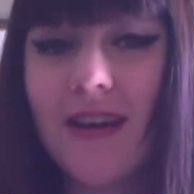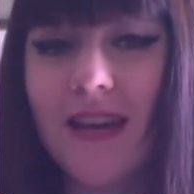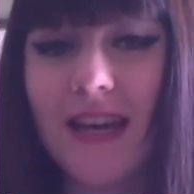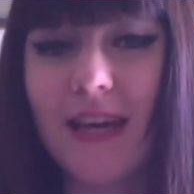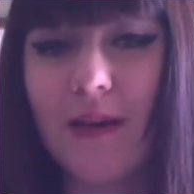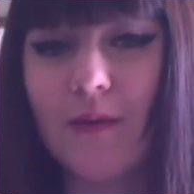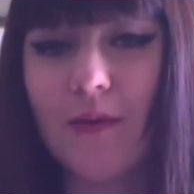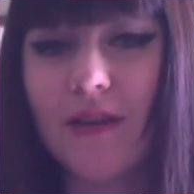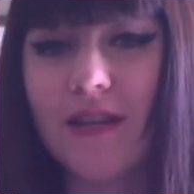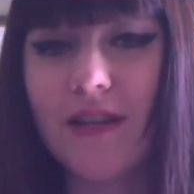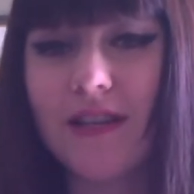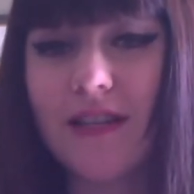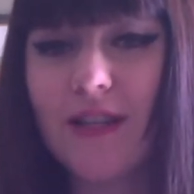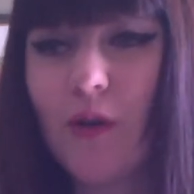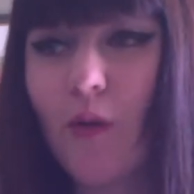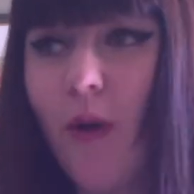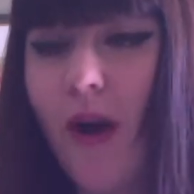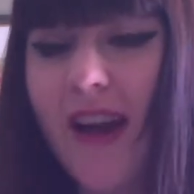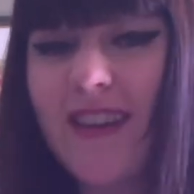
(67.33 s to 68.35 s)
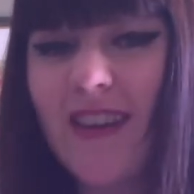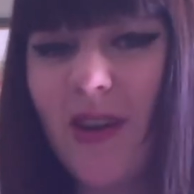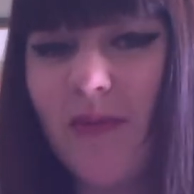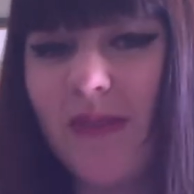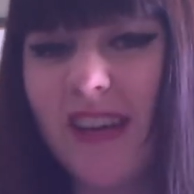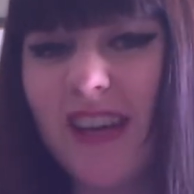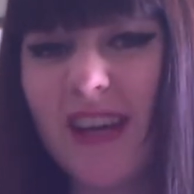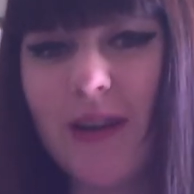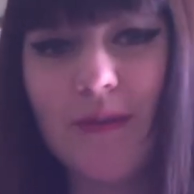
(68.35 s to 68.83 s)
It was quite
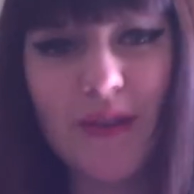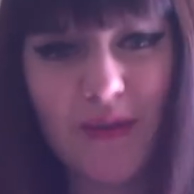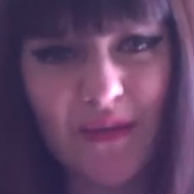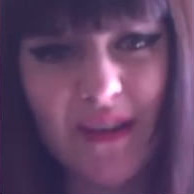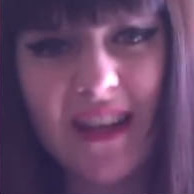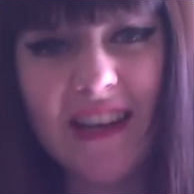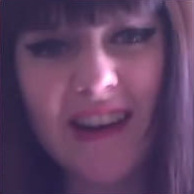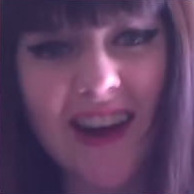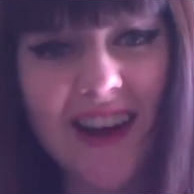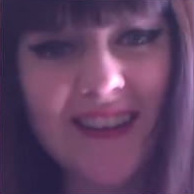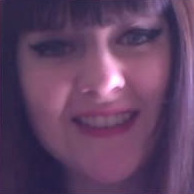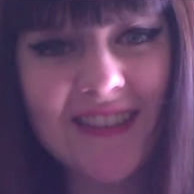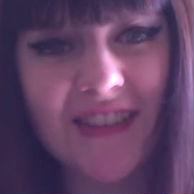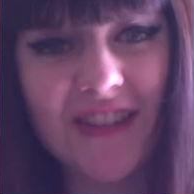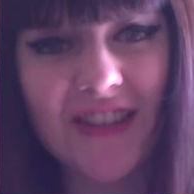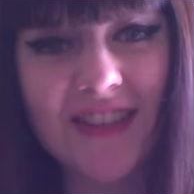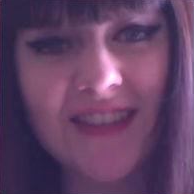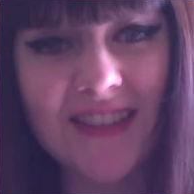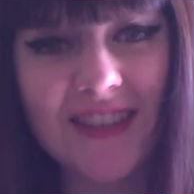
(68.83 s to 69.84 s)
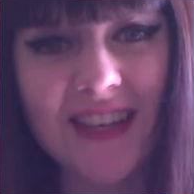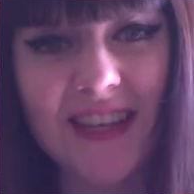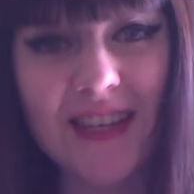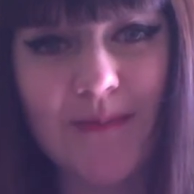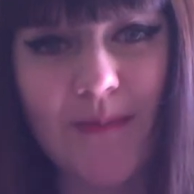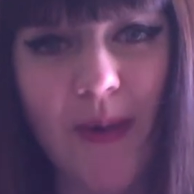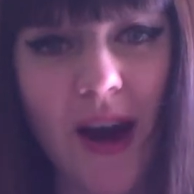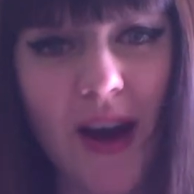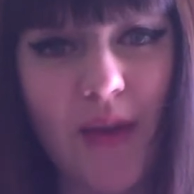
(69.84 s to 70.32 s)
yummy. It was really nice to just sit
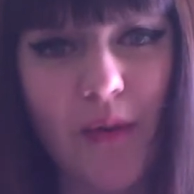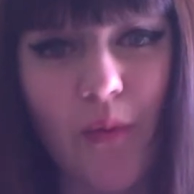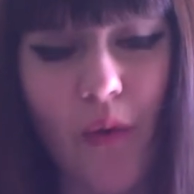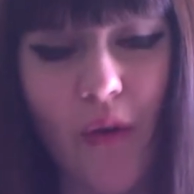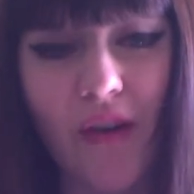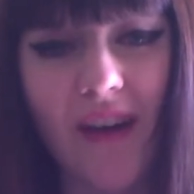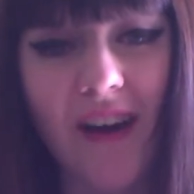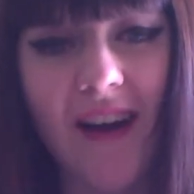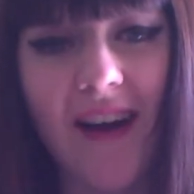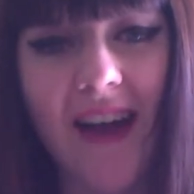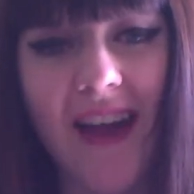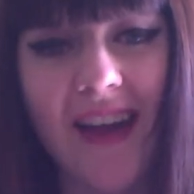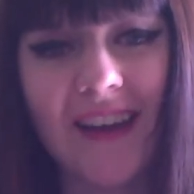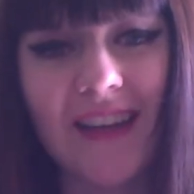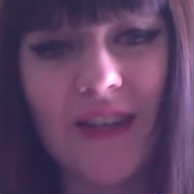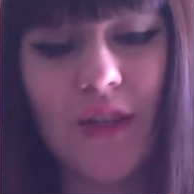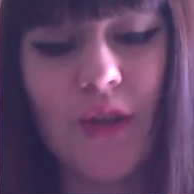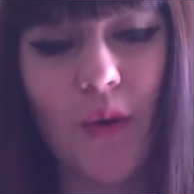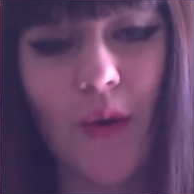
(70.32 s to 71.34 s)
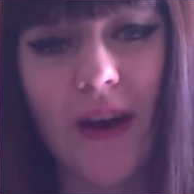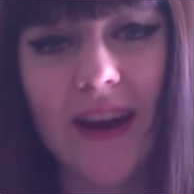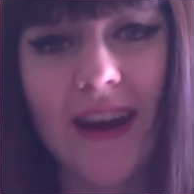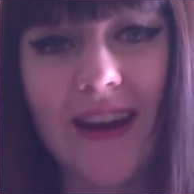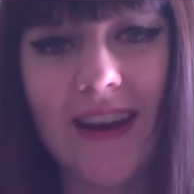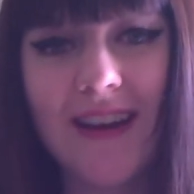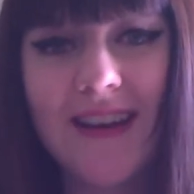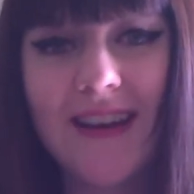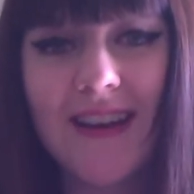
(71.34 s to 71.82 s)
by the water and
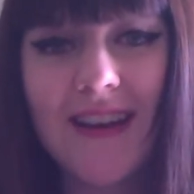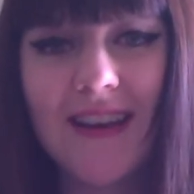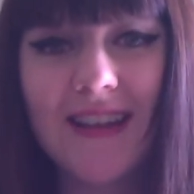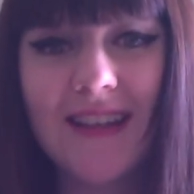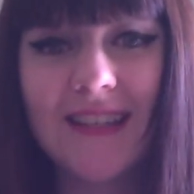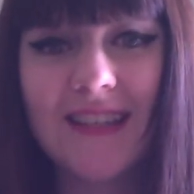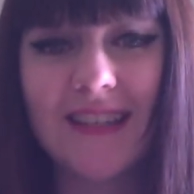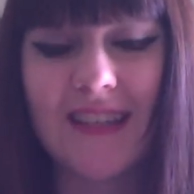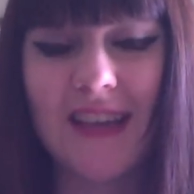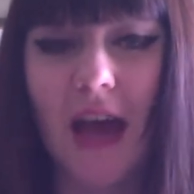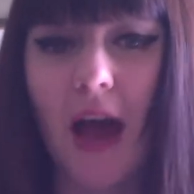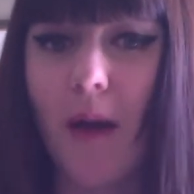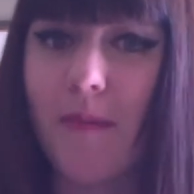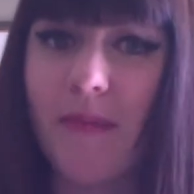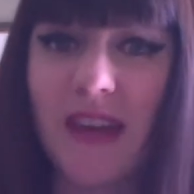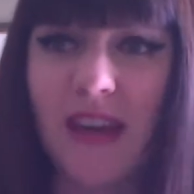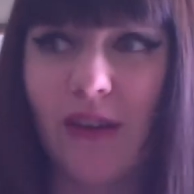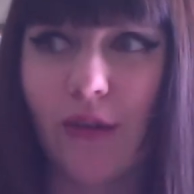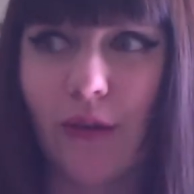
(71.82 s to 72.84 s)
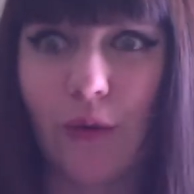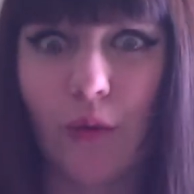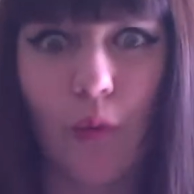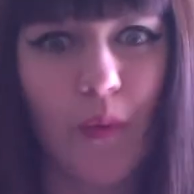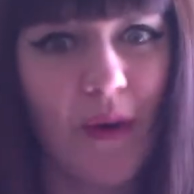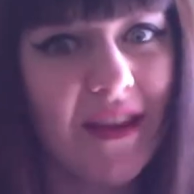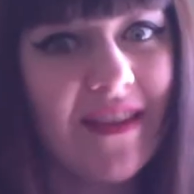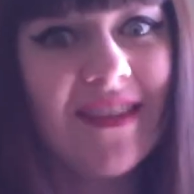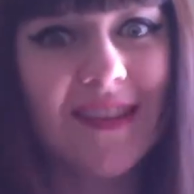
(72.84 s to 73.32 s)
enjoy a meal
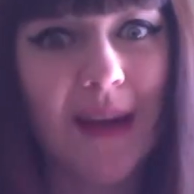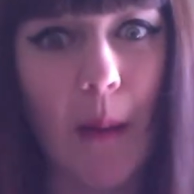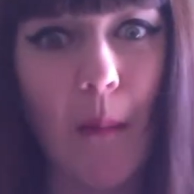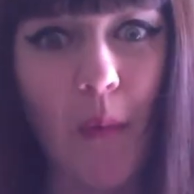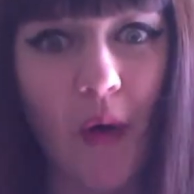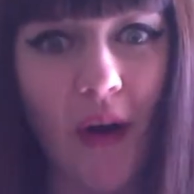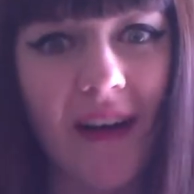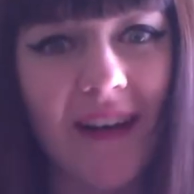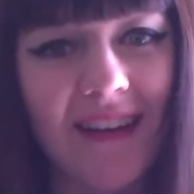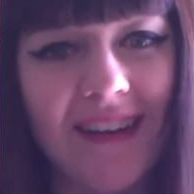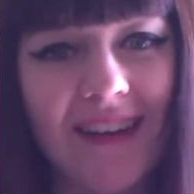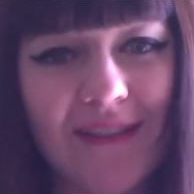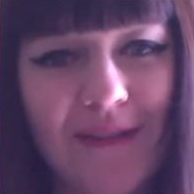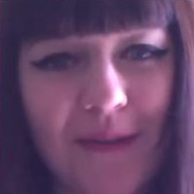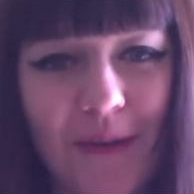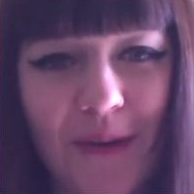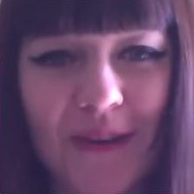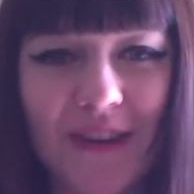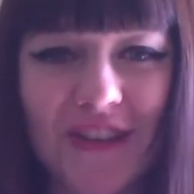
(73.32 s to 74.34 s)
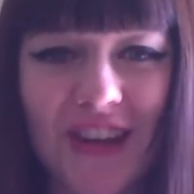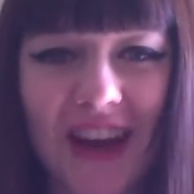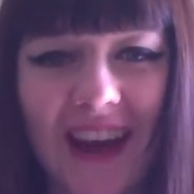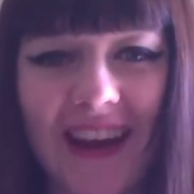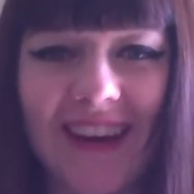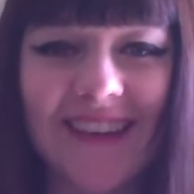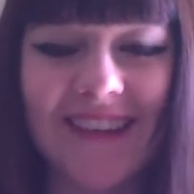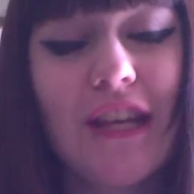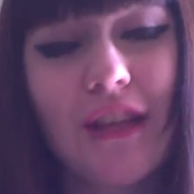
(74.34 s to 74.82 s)
with someone for a
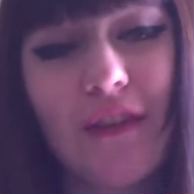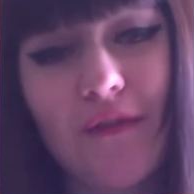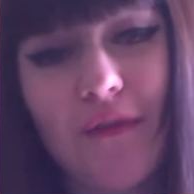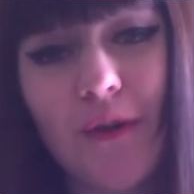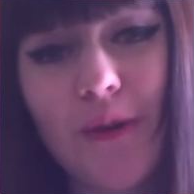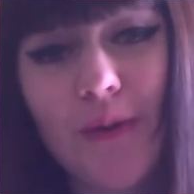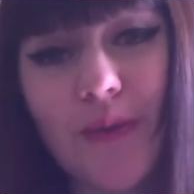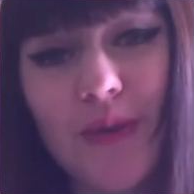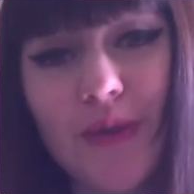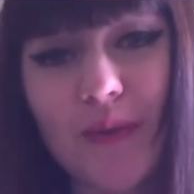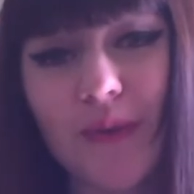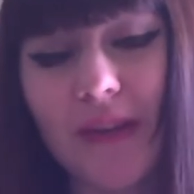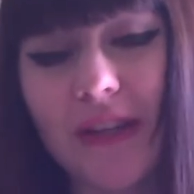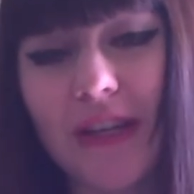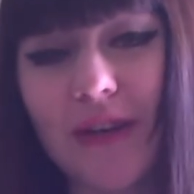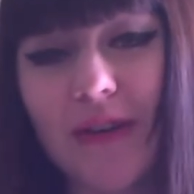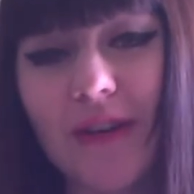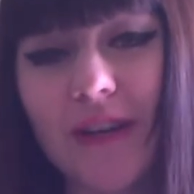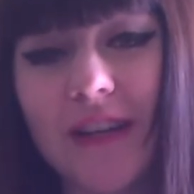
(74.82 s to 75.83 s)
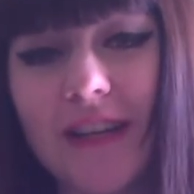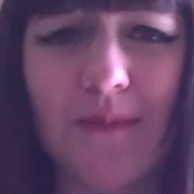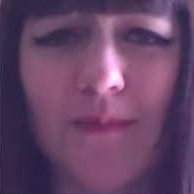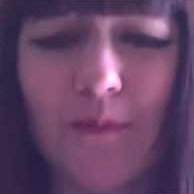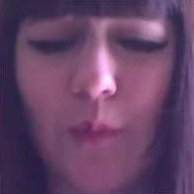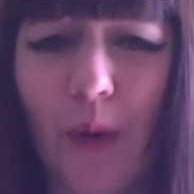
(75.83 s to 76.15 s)
change. The food was really good.